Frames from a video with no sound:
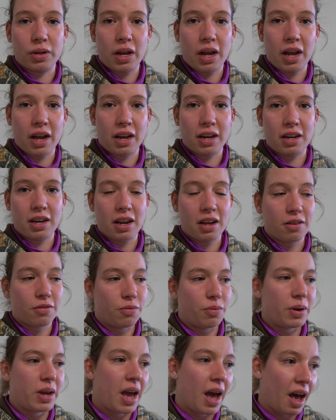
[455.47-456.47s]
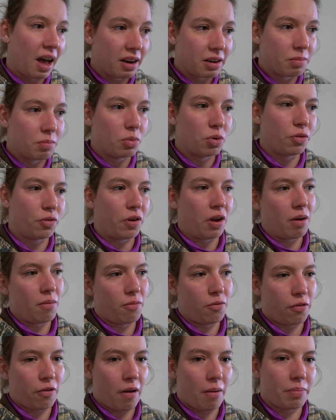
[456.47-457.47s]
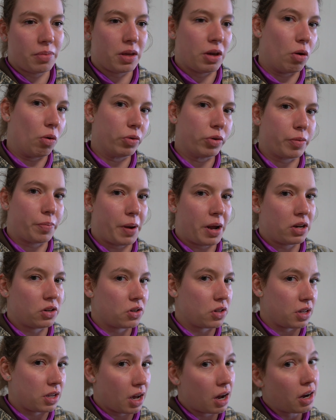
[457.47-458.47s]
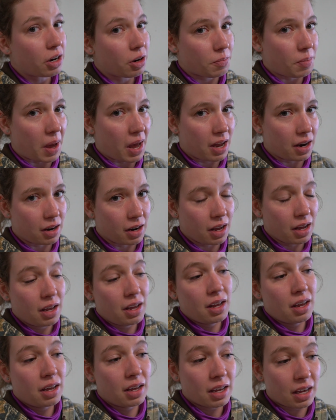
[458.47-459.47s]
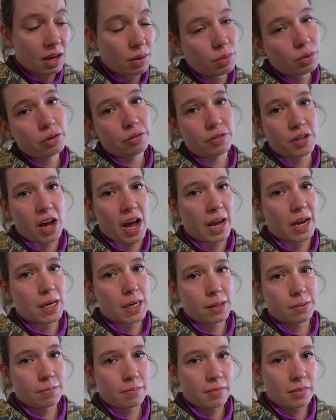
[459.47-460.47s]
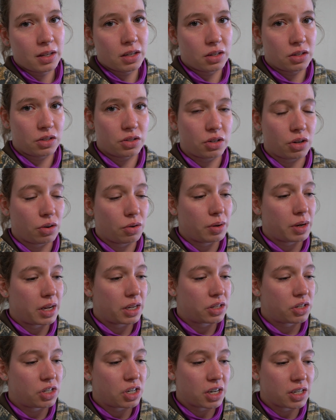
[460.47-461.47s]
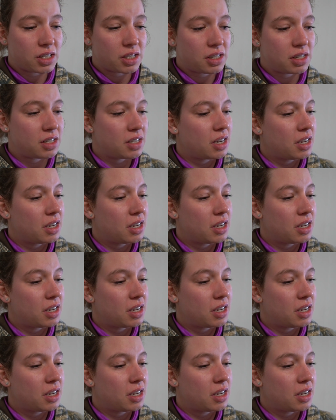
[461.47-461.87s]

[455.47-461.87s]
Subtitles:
And if we hadn't moved him from the older pen to the younger pen, he would have died. So it's just,